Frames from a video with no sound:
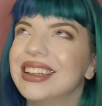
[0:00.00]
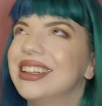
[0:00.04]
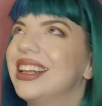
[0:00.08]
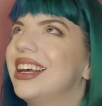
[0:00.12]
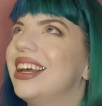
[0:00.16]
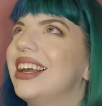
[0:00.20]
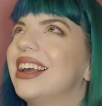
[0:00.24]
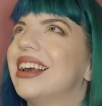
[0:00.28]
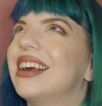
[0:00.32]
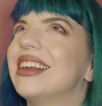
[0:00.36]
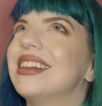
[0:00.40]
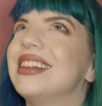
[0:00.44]

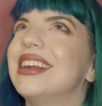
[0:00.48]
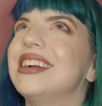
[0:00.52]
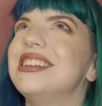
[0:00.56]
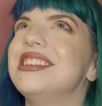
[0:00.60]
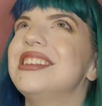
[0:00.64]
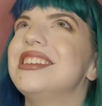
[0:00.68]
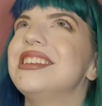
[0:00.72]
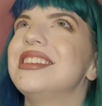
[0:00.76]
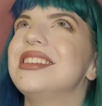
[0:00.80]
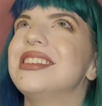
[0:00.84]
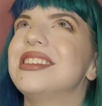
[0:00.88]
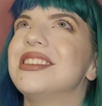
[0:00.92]
like
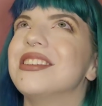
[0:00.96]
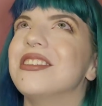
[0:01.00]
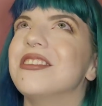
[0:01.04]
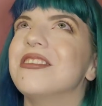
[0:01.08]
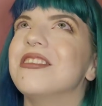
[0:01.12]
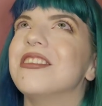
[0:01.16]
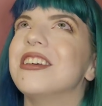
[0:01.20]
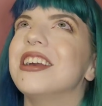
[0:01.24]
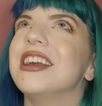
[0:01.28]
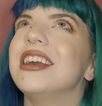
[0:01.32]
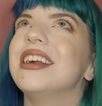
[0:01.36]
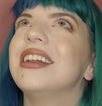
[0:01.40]
that's just
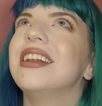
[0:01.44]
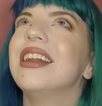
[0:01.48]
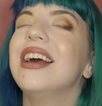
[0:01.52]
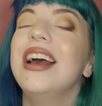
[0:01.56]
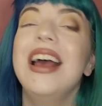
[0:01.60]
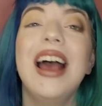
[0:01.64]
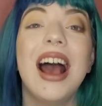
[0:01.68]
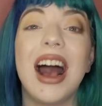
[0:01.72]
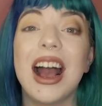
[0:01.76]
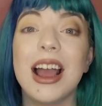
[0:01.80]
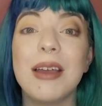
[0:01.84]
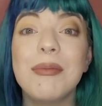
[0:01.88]
so great
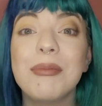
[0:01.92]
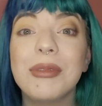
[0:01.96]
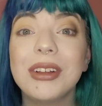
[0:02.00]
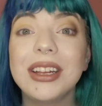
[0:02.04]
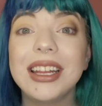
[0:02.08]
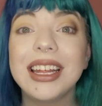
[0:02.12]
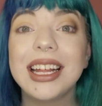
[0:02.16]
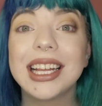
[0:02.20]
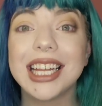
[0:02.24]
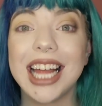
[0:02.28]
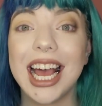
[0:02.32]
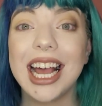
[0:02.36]
I'm
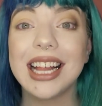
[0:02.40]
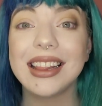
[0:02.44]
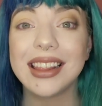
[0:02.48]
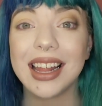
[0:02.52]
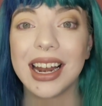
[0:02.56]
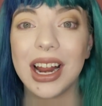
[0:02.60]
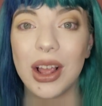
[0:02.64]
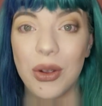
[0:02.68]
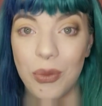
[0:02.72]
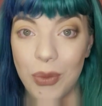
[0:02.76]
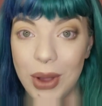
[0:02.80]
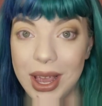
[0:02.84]
really glad
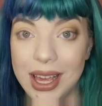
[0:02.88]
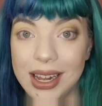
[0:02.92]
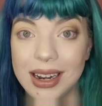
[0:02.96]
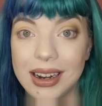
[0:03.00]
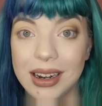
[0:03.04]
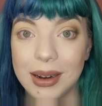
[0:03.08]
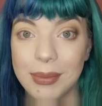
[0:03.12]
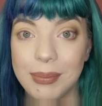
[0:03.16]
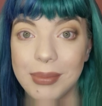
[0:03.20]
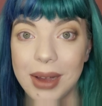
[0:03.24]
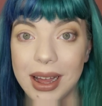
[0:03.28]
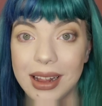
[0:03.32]
that I
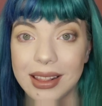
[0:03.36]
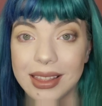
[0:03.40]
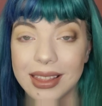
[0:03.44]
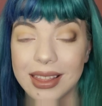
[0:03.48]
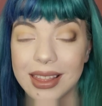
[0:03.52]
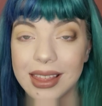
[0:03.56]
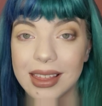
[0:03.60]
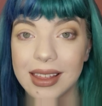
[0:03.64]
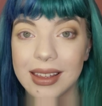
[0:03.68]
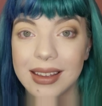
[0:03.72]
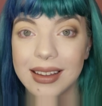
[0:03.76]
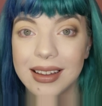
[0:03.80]
waited a month